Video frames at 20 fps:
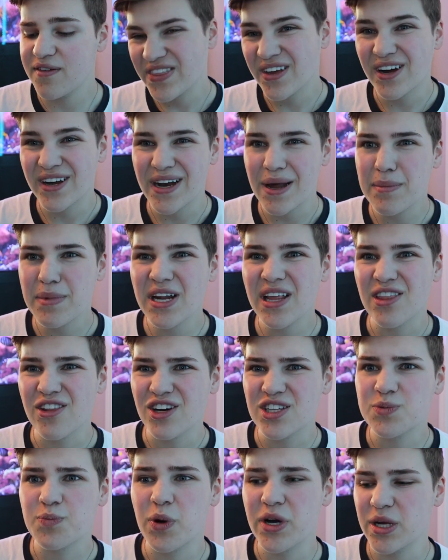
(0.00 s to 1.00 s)
And the anemone
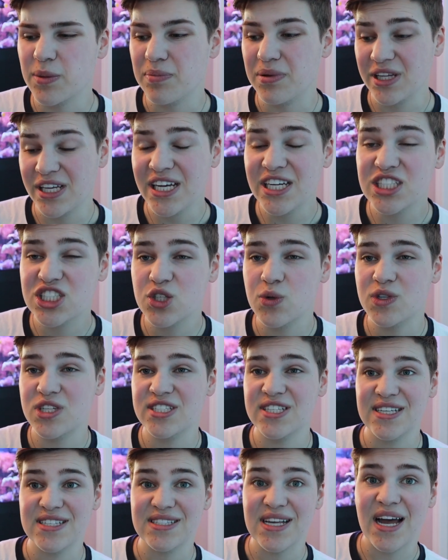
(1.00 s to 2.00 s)
looks pretty bleached, which
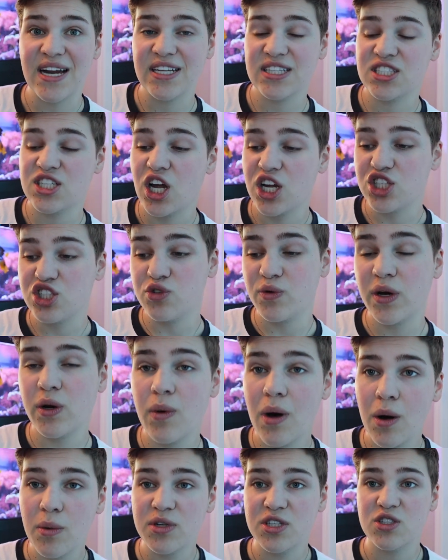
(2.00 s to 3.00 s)
is a sign it's not doing
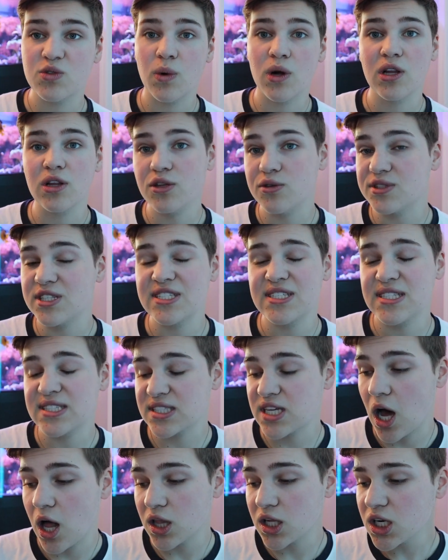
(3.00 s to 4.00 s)
well, which is where it loses its
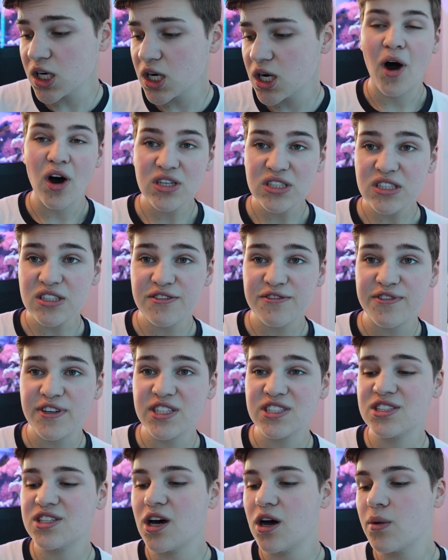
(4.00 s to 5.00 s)
color. Onto the
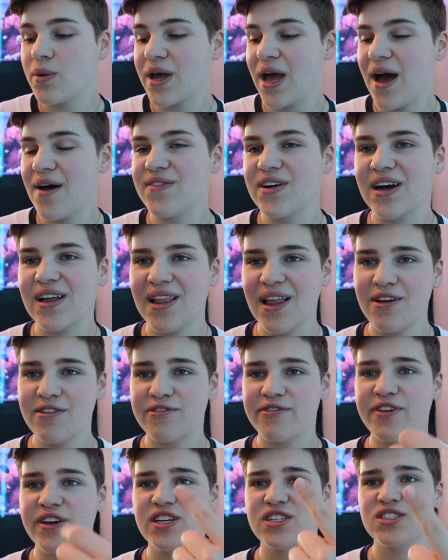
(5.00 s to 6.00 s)
fish though, we have a
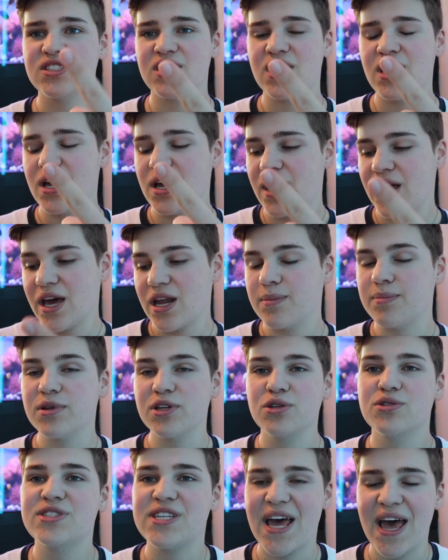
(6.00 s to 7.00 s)
clownfish, and a
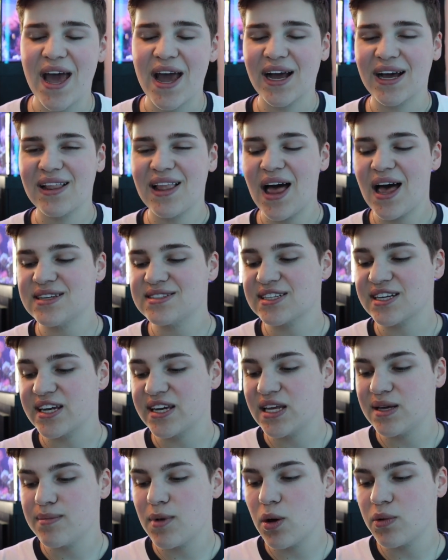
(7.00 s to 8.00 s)
blue tang, classic
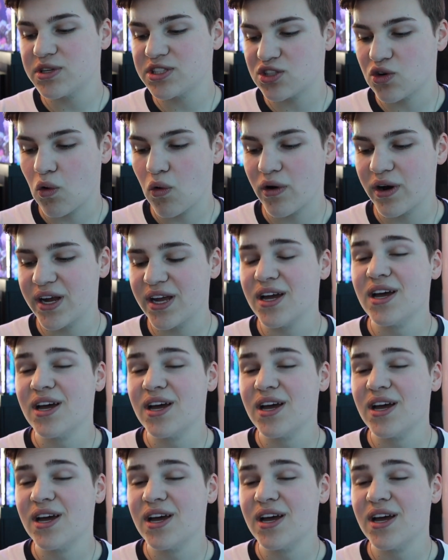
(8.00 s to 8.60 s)
Nemo and Dory.